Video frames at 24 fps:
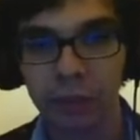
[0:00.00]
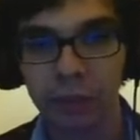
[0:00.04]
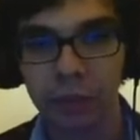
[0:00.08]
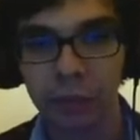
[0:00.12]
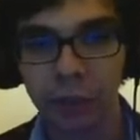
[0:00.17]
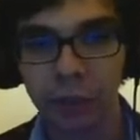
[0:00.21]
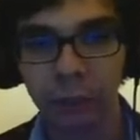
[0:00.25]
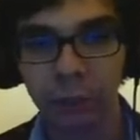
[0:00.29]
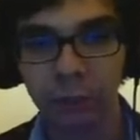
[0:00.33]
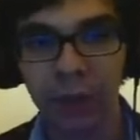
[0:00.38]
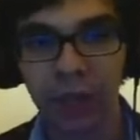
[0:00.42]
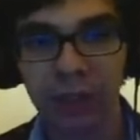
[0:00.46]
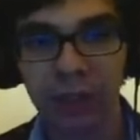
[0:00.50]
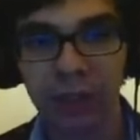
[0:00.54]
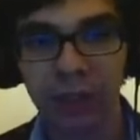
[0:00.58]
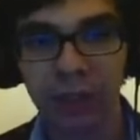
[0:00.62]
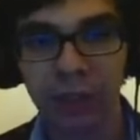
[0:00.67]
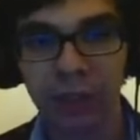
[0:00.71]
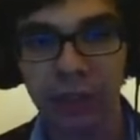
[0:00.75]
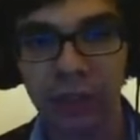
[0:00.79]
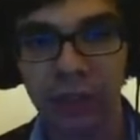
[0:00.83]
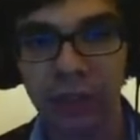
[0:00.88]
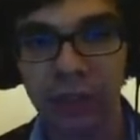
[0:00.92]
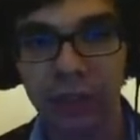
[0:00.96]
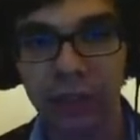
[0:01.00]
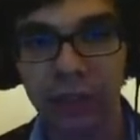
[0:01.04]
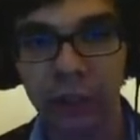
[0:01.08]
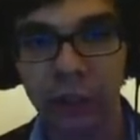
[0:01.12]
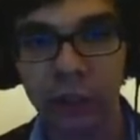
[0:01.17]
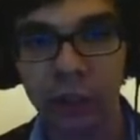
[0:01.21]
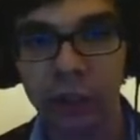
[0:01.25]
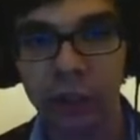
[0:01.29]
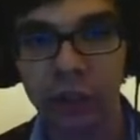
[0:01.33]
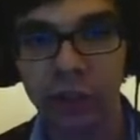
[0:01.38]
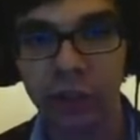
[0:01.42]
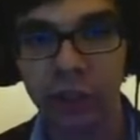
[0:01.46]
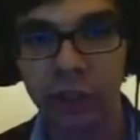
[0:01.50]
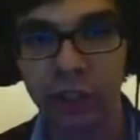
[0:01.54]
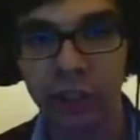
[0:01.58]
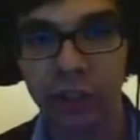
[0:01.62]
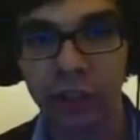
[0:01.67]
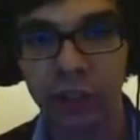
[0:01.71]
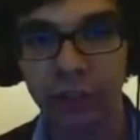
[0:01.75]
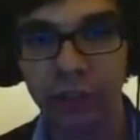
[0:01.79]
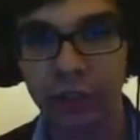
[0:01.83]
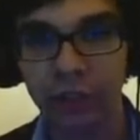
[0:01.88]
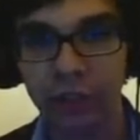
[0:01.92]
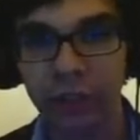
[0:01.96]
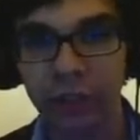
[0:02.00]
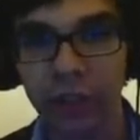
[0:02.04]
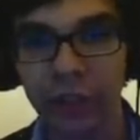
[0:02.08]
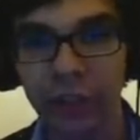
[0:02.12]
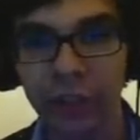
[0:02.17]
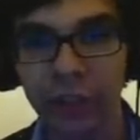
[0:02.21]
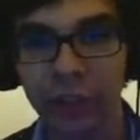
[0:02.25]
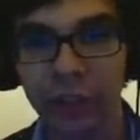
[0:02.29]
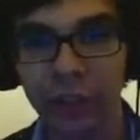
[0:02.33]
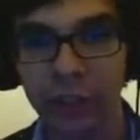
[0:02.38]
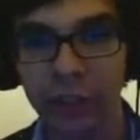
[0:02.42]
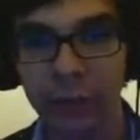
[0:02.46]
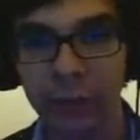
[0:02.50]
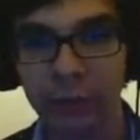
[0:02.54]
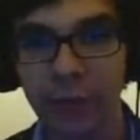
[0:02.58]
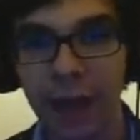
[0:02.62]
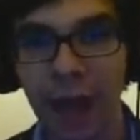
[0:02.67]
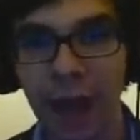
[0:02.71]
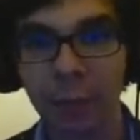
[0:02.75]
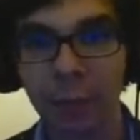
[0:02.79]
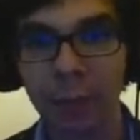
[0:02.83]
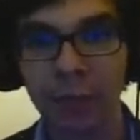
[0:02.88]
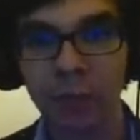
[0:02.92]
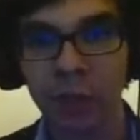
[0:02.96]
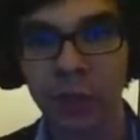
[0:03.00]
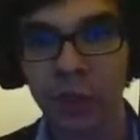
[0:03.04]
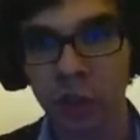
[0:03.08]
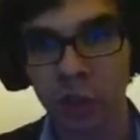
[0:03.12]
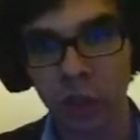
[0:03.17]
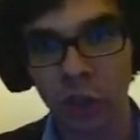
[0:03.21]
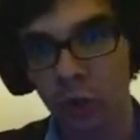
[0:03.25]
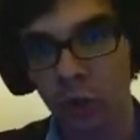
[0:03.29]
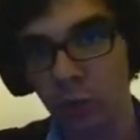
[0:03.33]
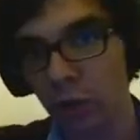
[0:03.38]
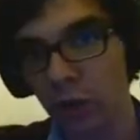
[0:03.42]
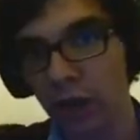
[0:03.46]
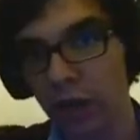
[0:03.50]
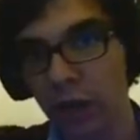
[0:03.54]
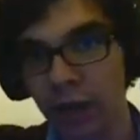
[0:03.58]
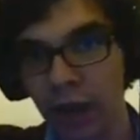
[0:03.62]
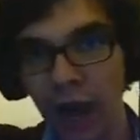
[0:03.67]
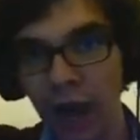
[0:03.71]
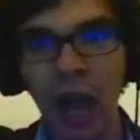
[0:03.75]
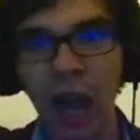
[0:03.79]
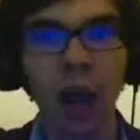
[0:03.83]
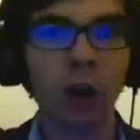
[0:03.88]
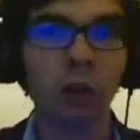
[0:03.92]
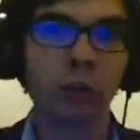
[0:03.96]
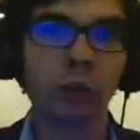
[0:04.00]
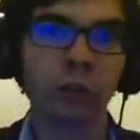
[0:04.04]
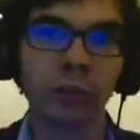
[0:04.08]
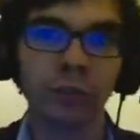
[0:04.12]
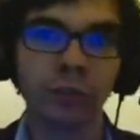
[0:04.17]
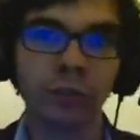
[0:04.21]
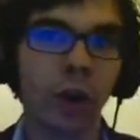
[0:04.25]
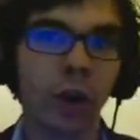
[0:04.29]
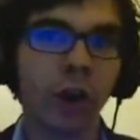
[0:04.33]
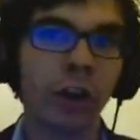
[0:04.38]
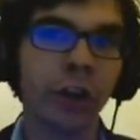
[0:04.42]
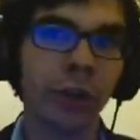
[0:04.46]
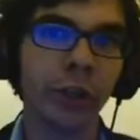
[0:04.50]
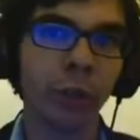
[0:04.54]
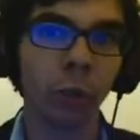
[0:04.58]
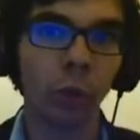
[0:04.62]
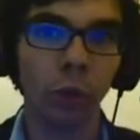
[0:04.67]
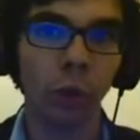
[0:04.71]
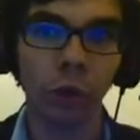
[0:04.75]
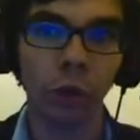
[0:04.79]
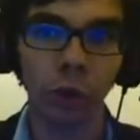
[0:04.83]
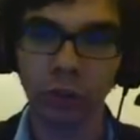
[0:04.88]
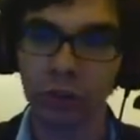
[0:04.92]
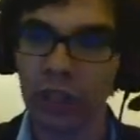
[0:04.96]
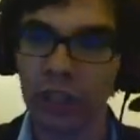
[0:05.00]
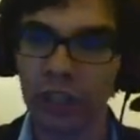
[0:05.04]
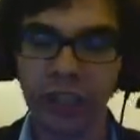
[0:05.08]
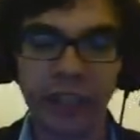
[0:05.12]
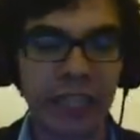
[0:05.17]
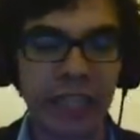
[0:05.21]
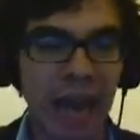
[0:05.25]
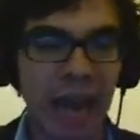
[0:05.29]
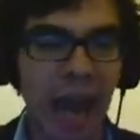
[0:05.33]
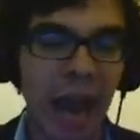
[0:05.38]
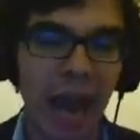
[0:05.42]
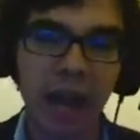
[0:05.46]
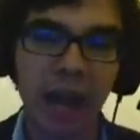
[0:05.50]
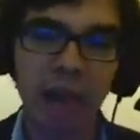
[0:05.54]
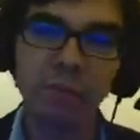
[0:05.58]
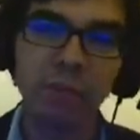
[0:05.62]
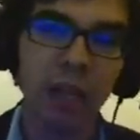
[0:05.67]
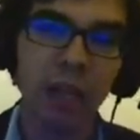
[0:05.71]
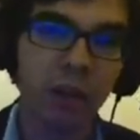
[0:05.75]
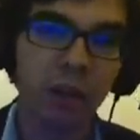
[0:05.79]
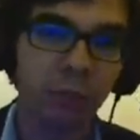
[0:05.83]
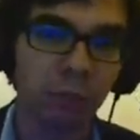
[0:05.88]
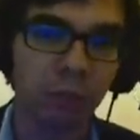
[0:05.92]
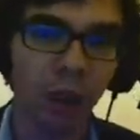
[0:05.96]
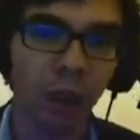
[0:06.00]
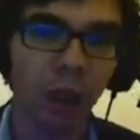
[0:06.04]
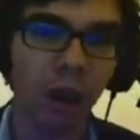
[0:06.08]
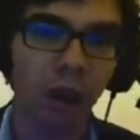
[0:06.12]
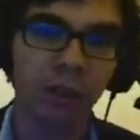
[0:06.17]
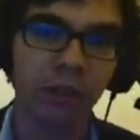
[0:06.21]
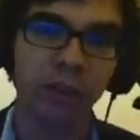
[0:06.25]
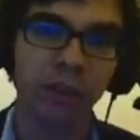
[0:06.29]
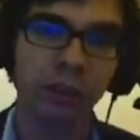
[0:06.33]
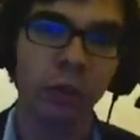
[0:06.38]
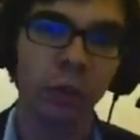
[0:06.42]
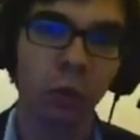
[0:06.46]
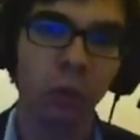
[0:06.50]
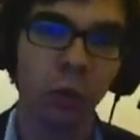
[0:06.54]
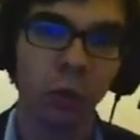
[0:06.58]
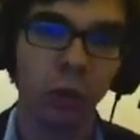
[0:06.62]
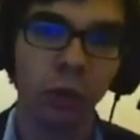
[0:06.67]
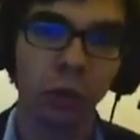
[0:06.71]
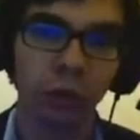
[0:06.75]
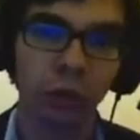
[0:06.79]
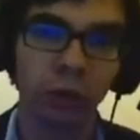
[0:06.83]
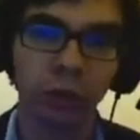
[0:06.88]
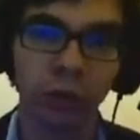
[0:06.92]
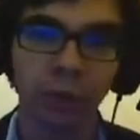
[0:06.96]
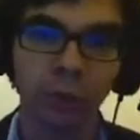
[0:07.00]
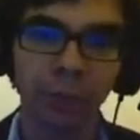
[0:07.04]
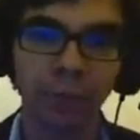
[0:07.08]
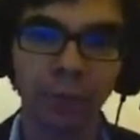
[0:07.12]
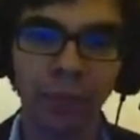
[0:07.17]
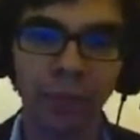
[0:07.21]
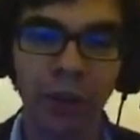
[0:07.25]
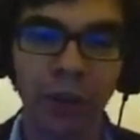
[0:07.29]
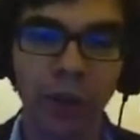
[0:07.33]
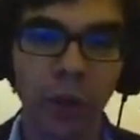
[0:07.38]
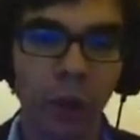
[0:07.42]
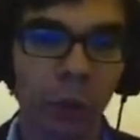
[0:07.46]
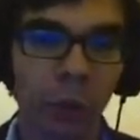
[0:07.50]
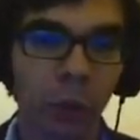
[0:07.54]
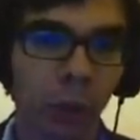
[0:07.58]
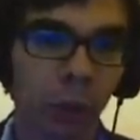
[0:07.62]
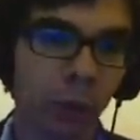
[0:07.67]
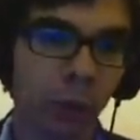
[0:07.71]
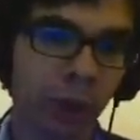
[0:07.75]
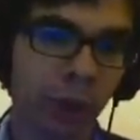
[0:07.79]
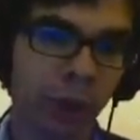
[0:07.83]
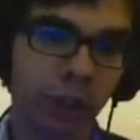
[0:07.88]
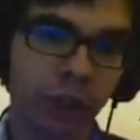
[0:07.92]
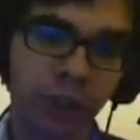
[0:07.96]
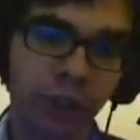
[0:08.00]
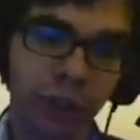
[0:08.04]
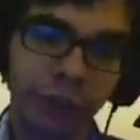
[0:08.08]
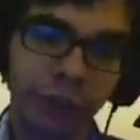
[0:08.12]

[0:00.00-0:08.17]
So basically, there is this map somewhere out far in the world, like 10 million blocks in the world, where we